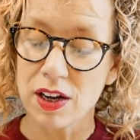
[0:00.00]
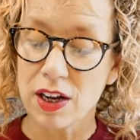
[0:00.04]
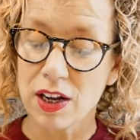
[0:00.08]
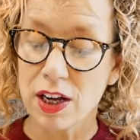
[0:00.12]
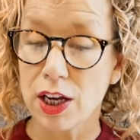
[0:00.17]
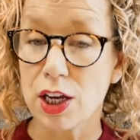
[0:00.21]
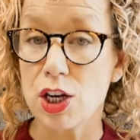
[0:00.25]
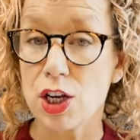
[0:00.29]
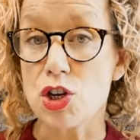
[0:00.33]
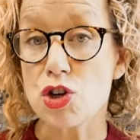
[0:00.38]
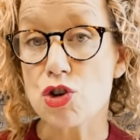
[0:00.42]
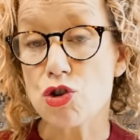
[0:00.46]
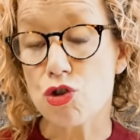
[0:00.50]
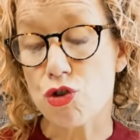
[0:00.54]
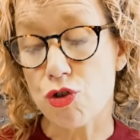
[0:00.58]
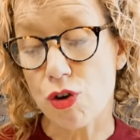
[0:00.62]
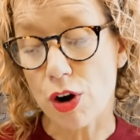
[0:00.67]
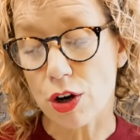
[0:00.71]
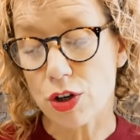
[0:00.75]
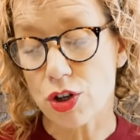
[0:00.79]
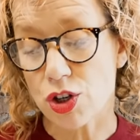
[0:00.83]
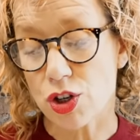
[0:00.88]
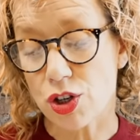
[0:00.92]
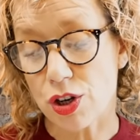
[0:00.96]
He
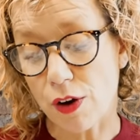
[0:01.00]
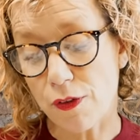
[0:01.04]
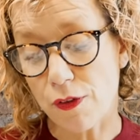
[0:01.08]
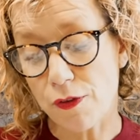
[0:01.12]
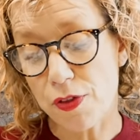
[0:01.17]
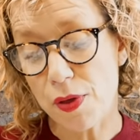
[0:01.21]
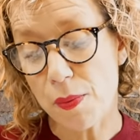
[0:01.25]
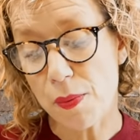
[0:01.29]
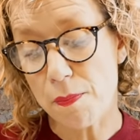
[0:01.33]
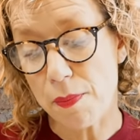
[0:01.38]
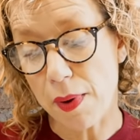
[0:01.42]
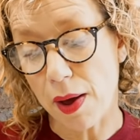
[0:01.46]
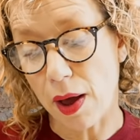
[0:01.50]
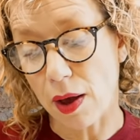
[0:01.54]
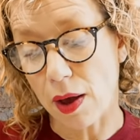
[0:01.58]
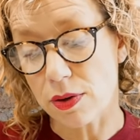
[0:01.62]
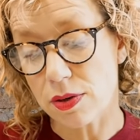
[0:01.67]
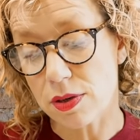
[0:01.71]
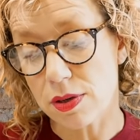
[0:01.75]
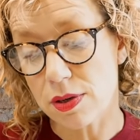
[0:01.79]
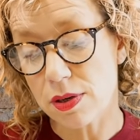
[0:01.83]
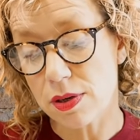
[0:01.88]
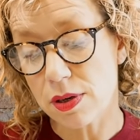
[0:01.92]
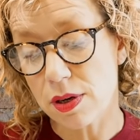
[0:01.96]
trudged off the
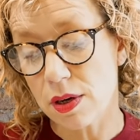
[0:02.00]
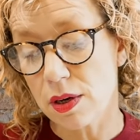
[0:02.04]
bus